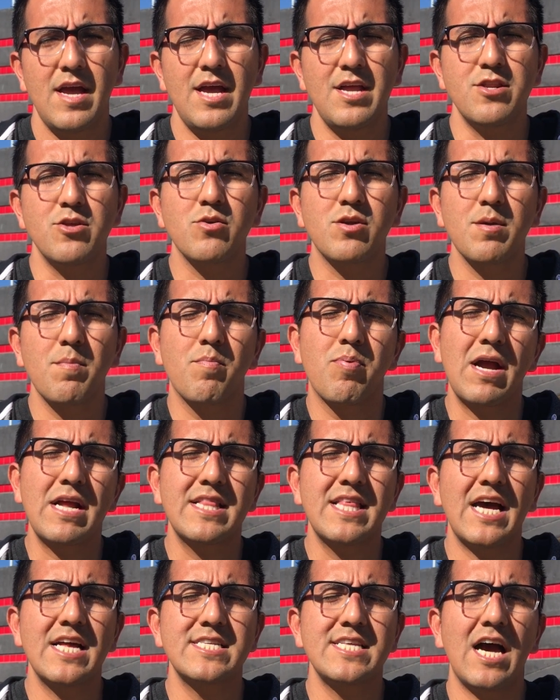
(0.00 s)
And you can
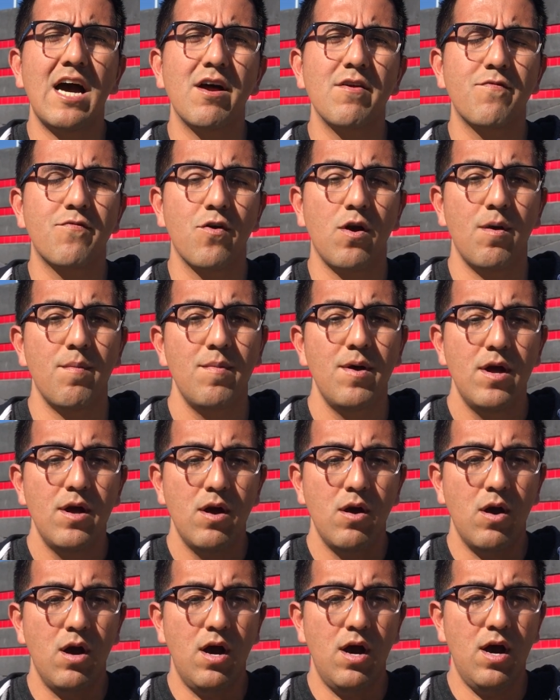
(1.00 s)
break that down from
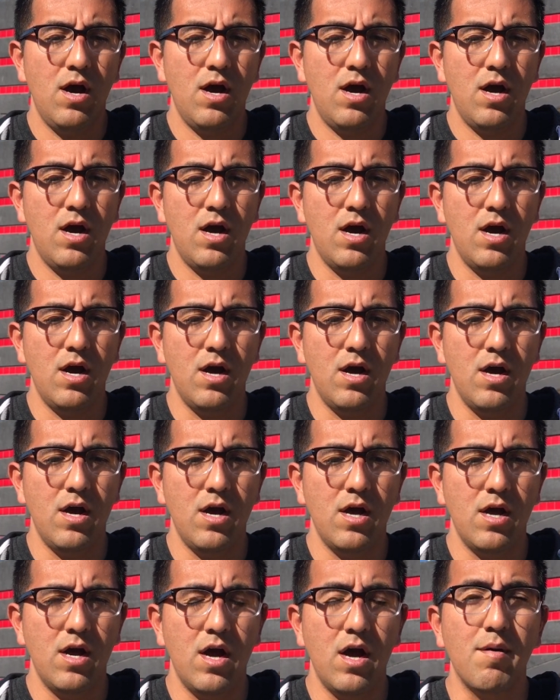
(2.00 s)

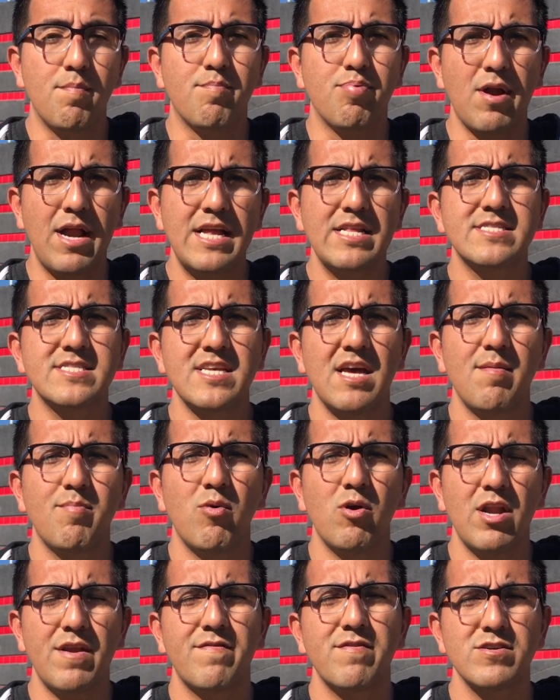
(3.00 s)
a brain
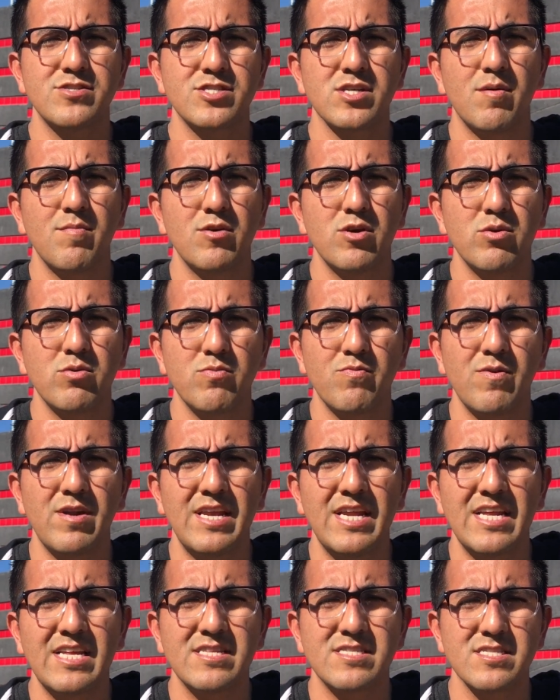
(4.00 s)
standpoint. If you're someone who
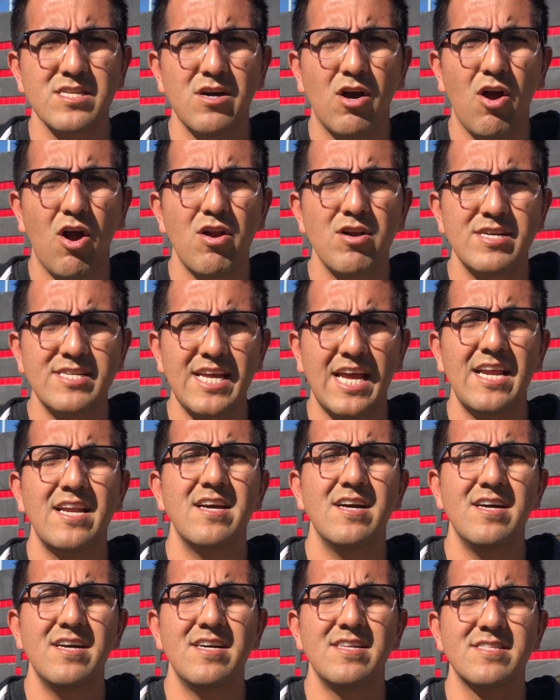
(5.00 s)
needs hard
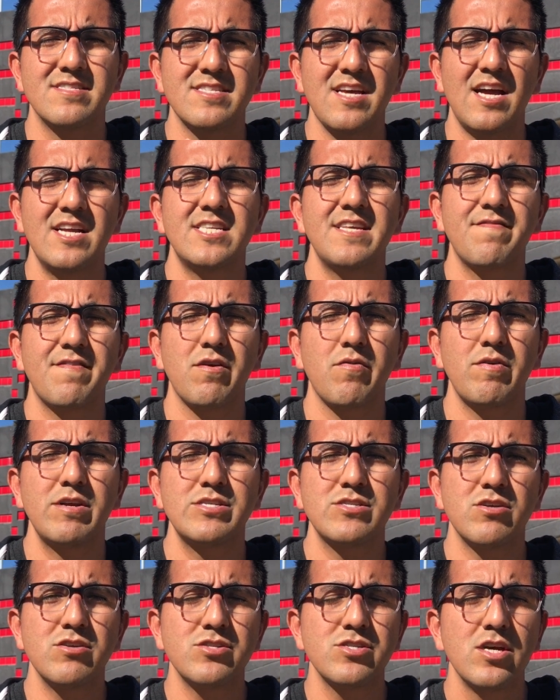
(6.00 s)
data and scientific
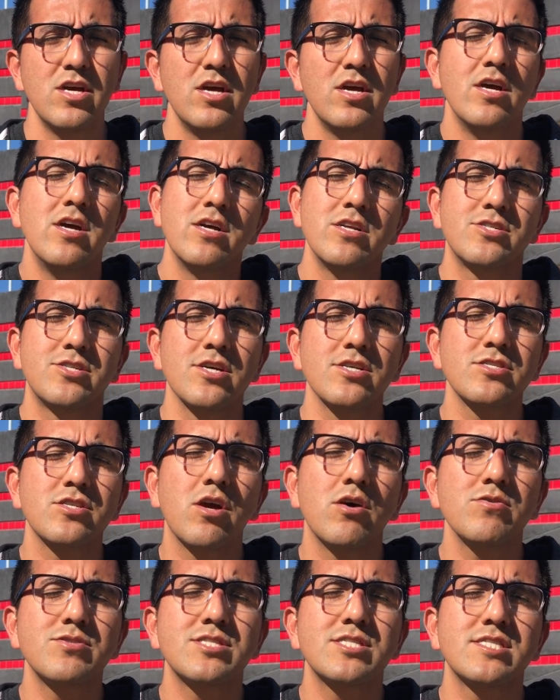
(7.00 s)
research, just
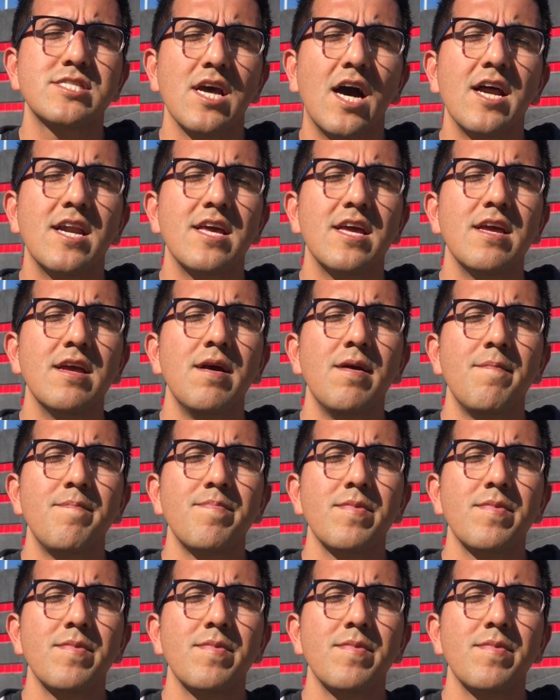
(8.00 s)
go study